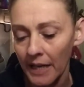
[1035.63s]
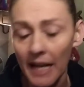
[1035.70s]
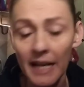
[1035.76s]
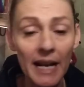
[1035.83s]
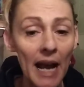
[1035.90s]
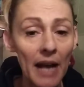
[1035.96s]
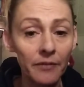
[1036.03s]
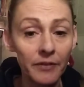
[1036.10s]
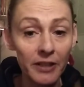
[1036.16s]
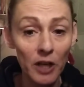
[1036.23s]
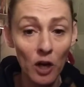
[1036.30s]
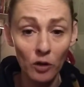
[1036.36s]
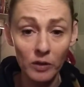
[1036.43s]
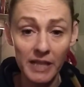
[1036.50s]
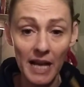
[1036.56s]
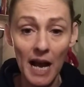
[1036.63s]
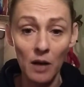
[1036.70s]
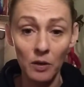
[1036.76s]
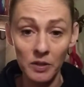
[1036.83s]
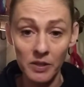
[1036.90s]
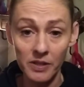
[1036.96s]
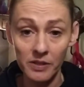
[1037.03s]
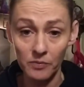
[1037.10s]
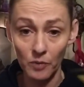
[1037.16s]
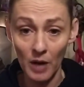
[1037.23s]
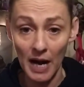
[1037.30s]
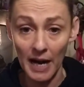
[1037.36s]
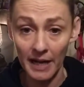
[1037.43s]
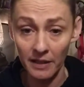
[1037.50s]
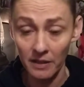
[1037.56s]
And have no doubts,
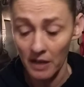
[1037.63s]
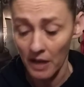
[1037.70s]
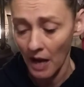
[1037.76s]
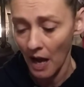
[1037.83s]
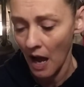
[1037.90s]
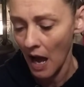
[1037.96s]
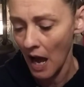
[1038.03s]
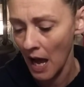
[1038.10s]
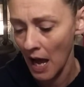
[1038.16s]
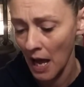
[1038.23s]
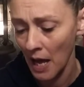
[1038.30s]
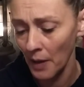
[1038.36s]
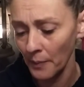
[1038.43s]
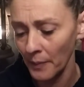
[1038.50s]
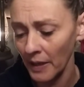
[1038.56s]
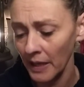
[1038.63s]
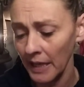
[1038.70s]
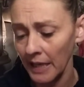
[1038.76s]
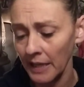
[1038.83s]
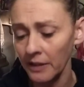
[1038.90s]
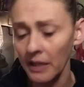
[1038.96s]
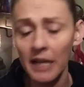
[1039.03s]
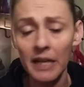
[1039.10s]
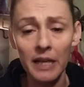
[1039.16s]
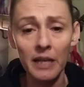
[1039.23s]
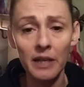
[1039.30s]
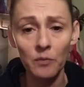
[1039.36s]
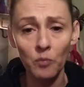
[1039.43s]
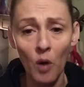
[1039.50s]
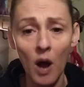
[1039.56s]
right?
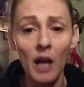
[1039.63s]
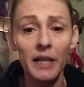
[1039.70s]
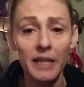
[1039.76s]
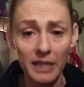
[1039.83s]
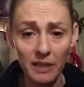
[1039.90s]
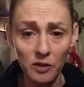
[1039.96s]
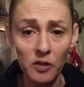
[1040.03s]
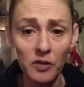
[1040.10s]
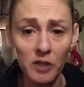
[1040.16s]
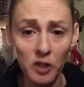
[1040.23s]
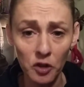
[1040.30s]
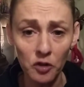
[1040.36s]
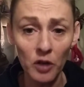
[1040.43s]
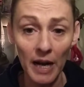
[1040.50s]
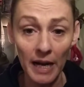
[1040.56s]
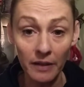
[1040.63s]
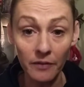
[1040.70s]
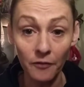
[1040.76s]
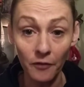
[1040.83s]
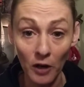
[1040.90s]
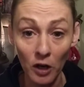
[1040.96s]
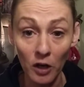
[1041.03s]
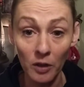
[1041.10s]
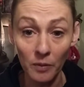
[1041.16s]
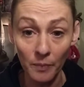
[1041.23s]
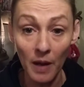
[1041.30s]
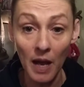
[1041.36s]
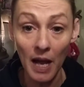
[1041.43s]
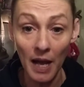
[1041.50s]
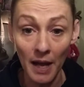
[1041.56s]
In walking straight, firm
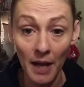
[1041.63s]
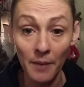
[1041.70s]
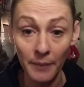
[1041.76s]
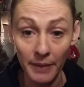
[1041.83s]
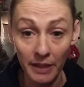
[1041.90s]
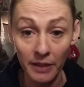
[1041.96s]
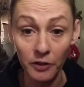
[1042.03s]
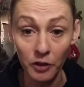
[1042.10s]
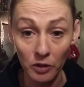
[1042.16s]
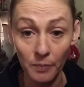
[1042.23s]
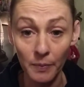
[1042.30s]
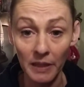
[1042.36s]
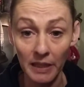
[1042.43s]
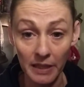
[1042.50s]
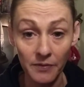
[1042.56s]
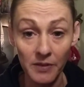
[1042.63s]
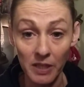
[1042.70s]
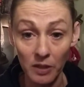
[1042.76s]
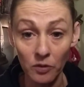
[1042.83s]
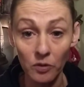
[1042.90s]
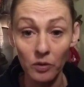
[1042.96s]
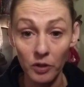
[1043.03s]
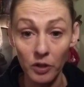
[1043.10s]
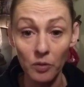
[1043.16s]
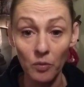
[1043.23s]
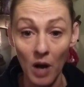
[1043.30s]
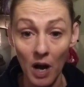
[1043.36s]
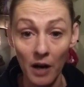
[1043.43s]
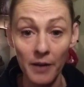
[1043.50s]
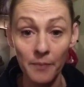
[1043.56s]
in your beliefs in who you
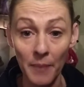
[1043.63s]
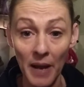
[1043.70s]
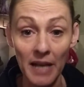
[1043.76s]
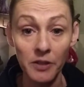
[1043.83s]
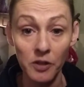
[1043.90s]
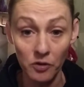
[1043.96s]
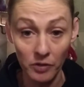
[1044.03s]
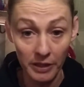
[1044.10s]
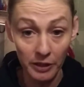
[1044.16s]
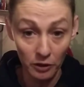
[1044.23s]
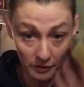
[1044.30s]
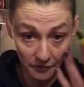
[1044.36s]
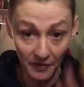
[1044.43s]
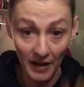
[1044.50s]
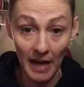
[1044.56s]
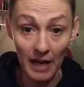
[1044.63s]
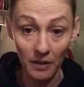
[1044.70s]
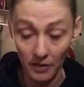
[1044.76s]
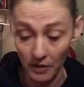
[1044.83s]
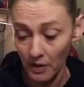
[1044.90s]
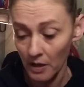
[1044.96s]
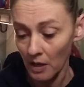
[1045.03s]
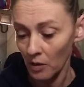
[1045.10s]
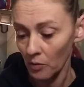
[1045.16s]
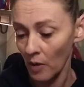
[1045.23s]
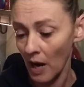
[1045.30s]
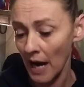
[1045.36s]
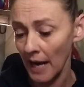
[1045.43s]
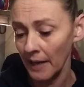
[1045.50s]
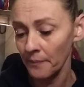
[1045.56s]
are and mastering your faith,
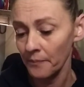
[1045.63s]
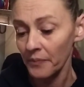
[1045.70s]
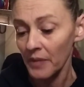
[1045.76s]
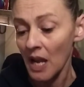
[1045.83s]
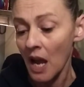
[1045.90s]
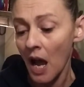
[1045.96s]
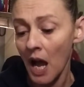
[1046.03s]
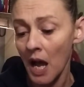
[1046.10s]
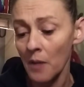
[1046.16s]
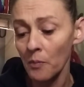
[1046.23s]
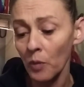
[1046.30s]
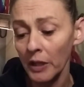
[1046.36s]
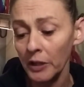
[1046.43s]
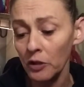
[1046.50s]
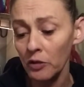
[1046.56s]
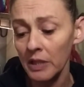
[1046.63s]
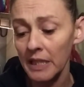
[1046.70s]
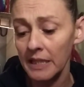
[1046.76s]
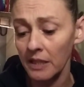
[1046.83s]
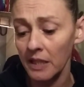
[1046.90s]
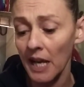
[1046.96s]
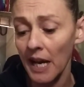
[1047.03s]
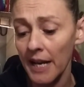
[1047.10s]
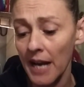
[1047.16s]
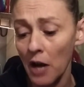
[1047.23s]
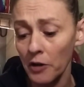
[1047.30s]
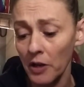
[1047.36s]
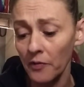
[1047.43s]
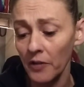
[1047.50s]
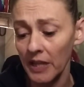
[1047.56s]
right? What you need to cut
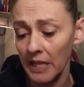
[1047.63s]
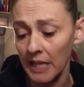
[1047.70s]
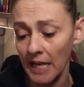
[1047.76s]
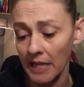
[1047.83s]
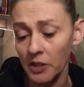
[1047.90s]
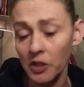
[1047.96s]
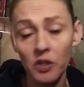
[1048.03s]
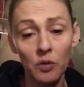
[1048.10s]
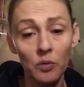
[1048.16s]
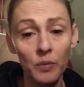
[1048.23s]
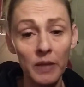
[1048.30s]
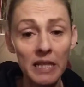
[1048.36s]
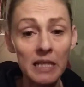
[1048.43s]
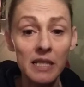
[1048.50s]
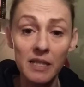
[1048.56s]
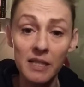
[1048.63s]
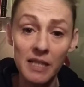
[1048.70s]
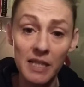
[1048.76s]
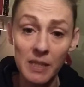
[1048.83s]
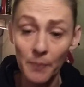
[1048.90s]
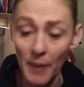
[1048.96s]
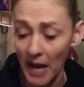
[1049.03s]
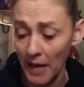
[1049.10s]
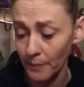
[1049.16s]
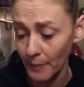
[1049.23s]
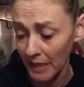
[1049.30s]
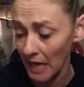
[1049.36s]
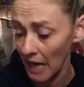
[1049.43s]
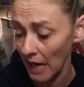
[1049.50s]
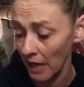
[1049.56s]
out over the next 2 weeks is this bad
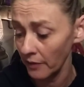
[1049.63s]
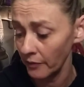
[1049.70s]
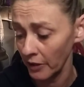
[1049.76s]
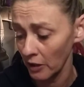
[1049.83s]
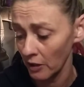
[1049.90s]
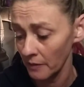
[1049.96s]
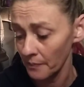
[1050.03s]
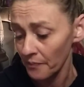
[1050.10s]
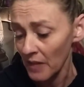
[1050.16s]
behavior.